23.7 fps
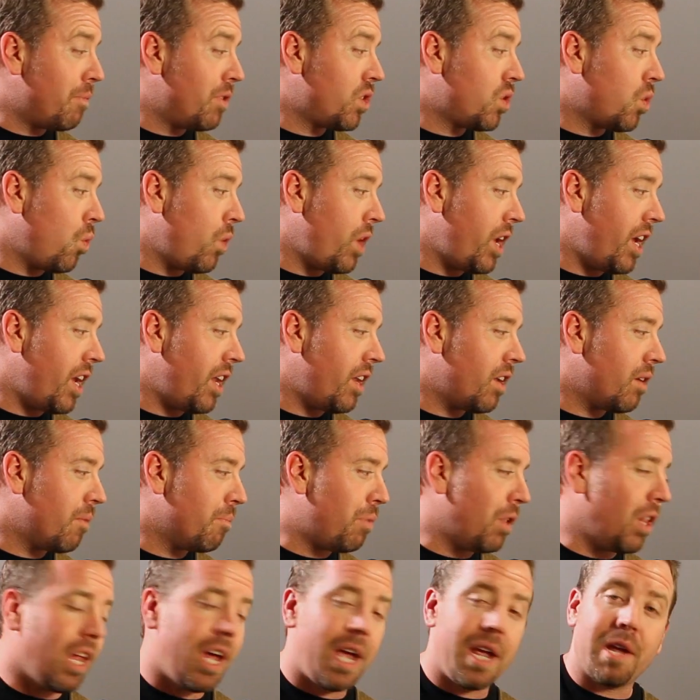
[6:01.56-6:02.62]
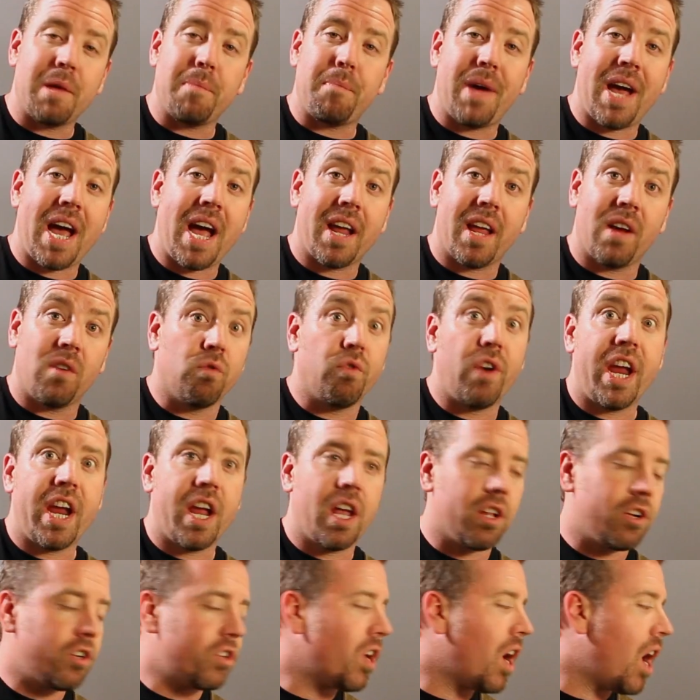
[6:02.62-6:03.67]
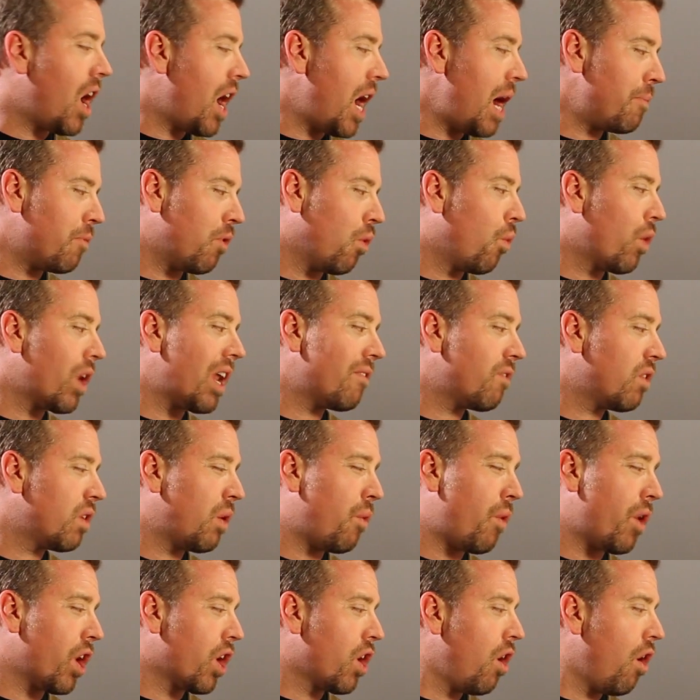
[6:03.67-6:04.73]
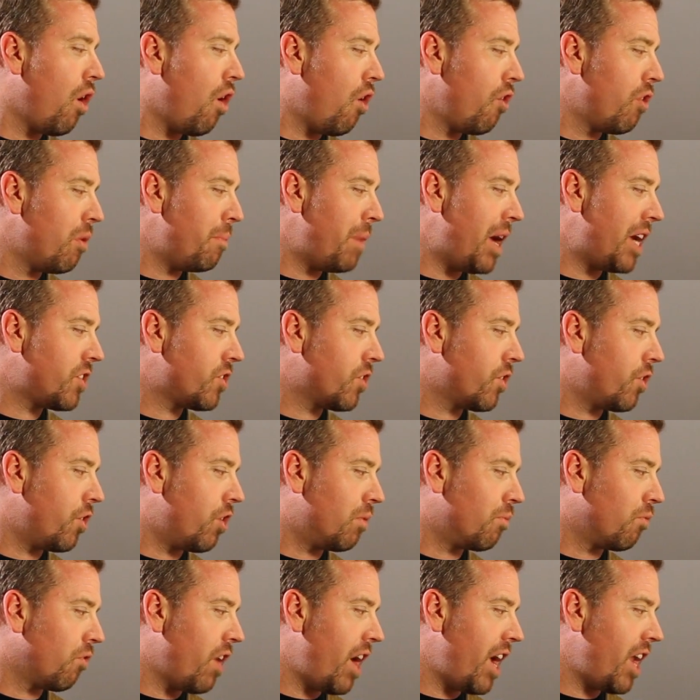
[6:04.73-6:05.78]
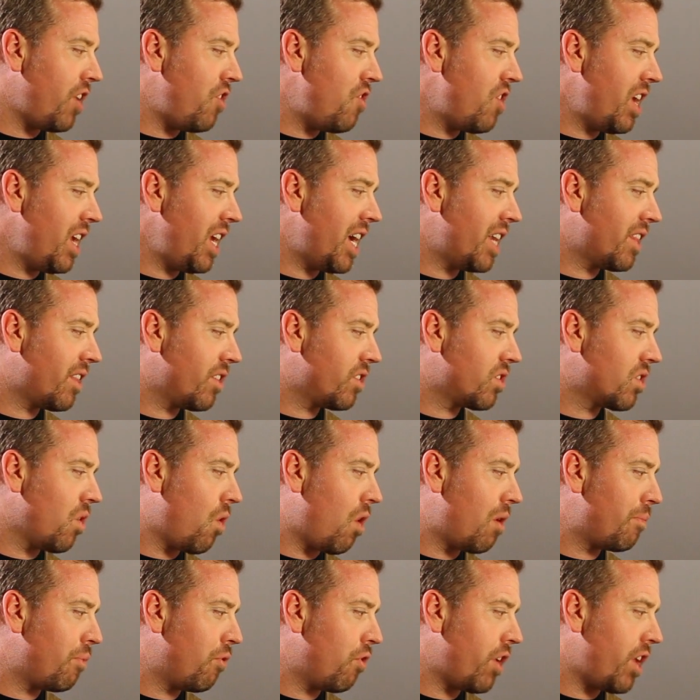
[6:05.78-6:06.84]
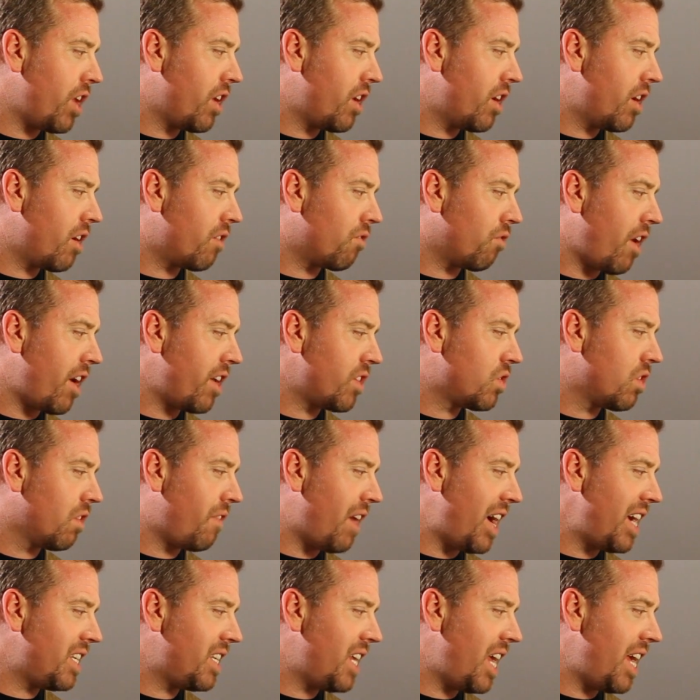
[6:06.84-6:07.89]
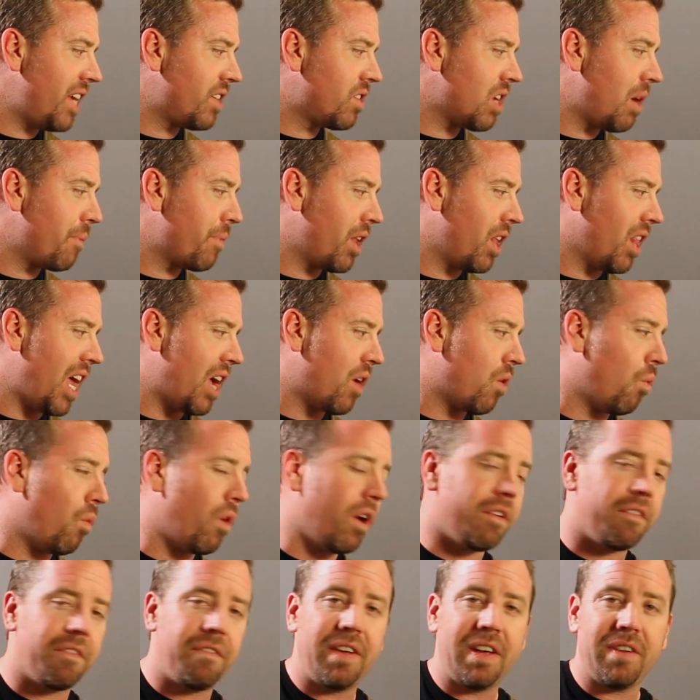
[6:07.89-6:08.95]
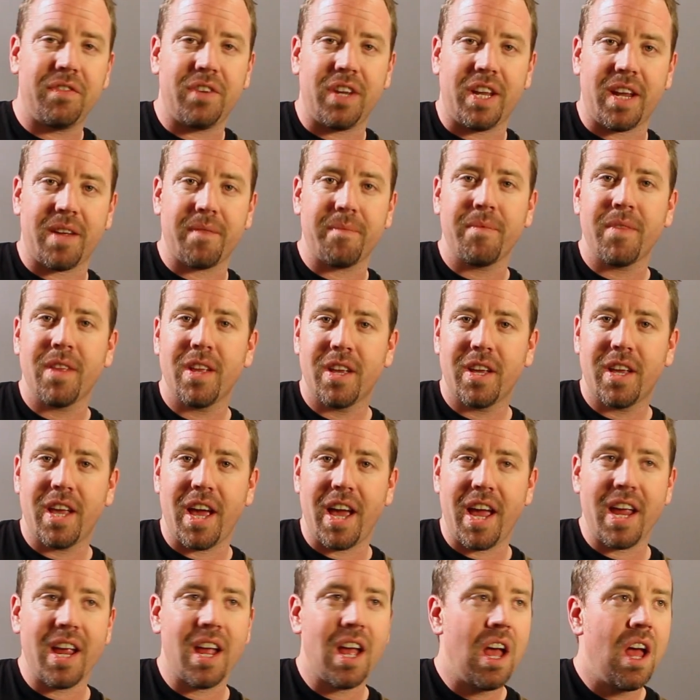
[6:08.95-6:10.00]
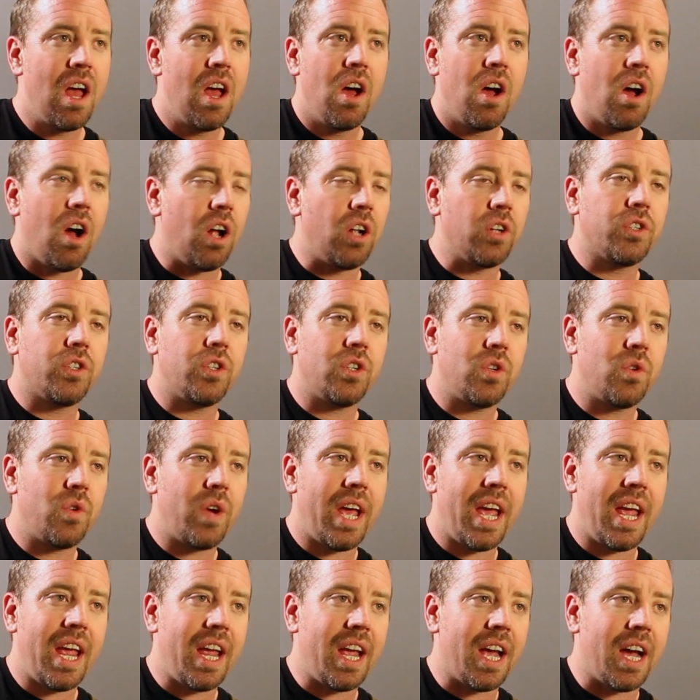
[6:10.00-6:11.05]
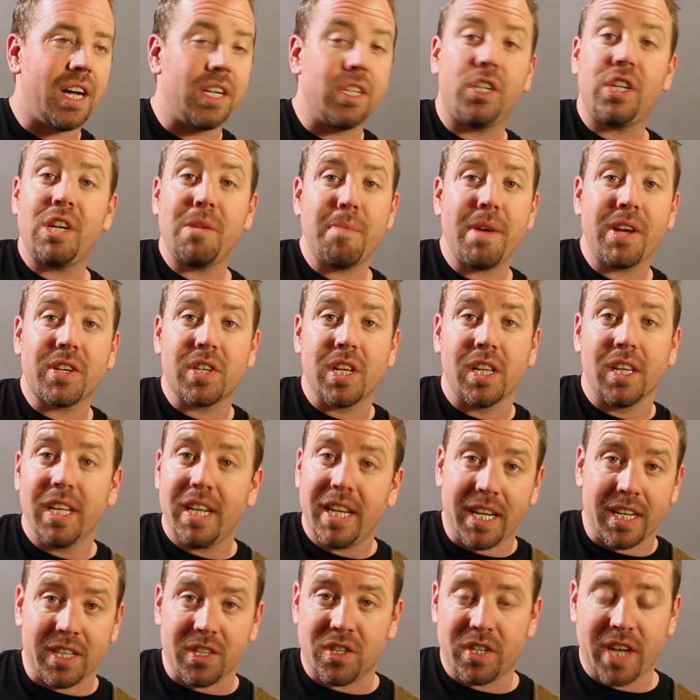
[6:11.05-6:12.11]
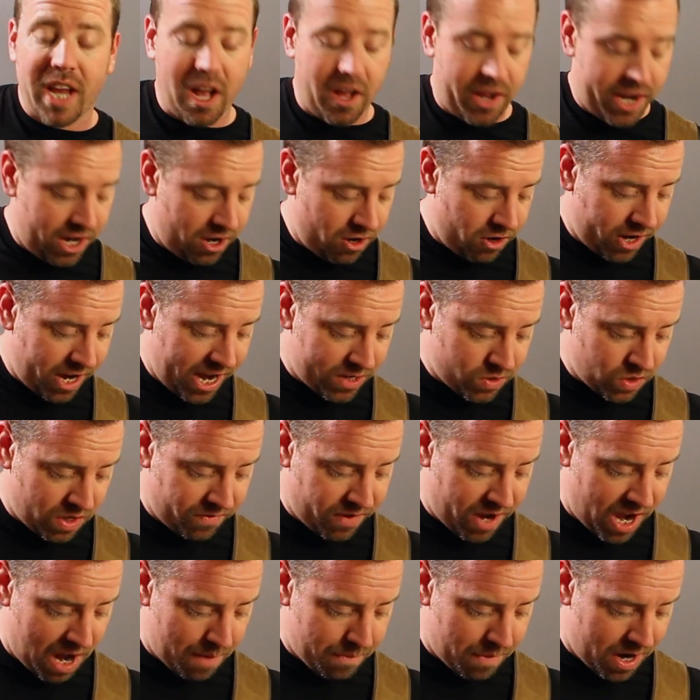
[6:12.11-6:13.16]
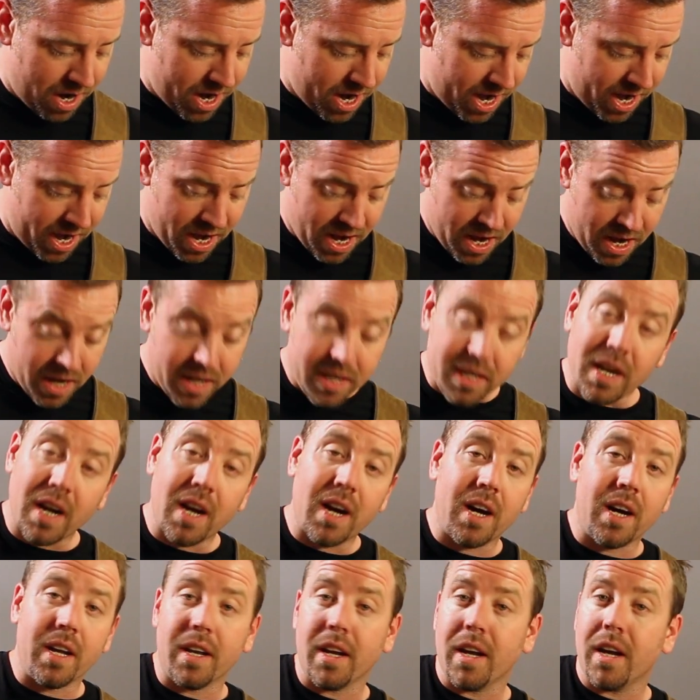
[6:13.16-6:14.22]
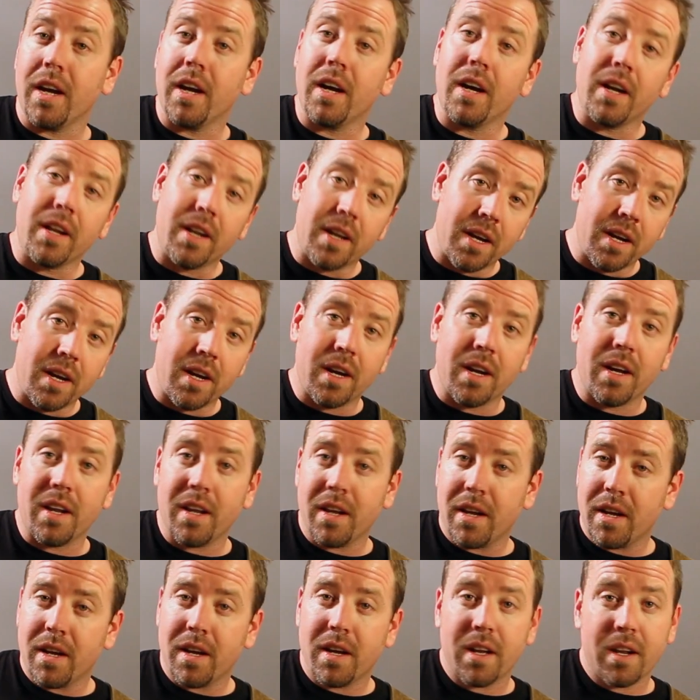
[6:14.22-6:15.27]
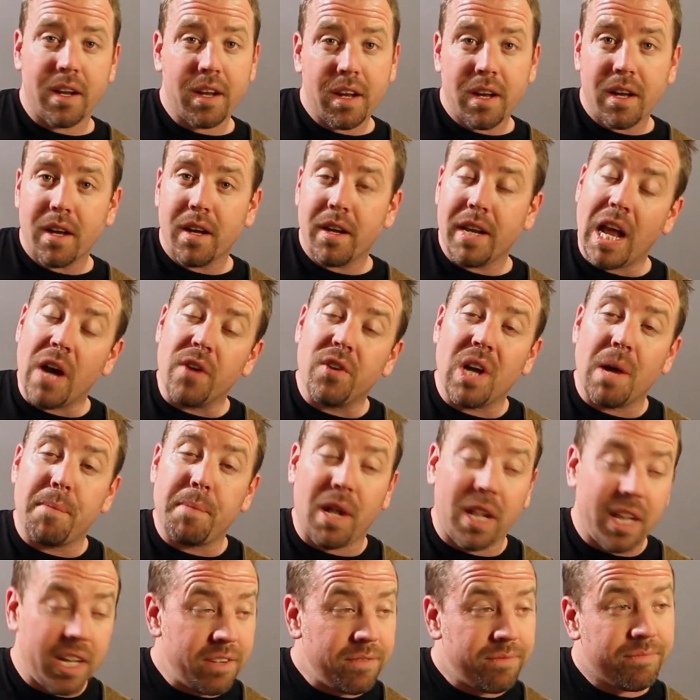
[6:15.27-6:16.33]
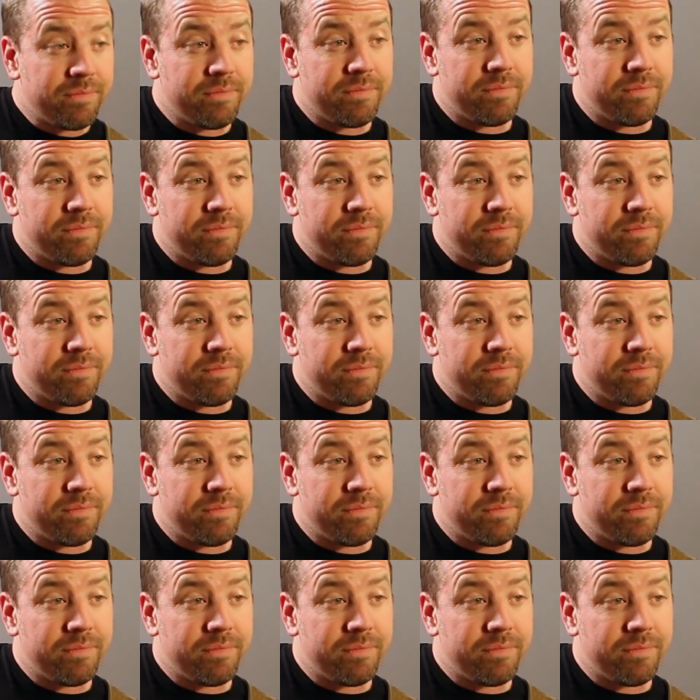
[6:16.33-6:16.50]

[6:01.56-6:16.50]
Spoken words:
between playing it back at regular time, or whatever I want to call the metronome, right? And you can get this going pretty good, right? So if I take something at like 150, okay, I'll do a G Mixolydian scale here, okay? So I've got my da da da da da. Now double it,